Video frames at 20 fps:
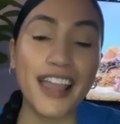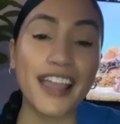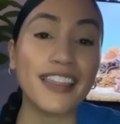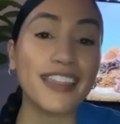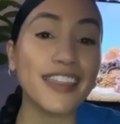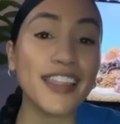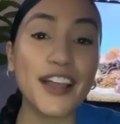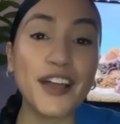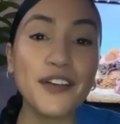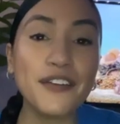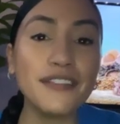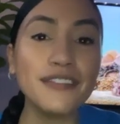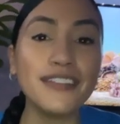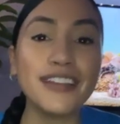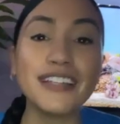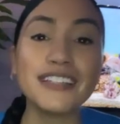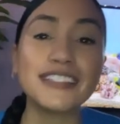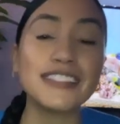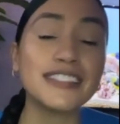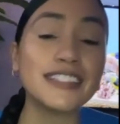and love
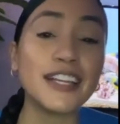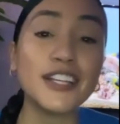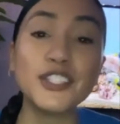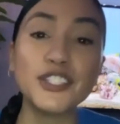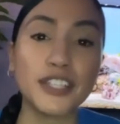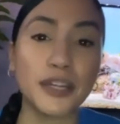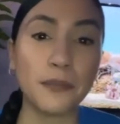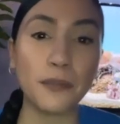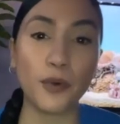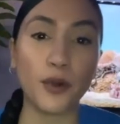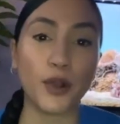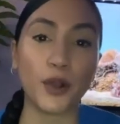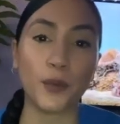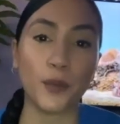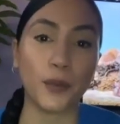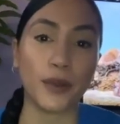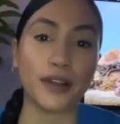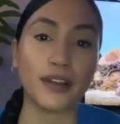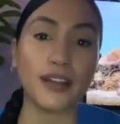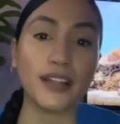is such an
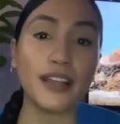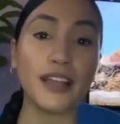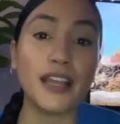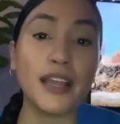important one.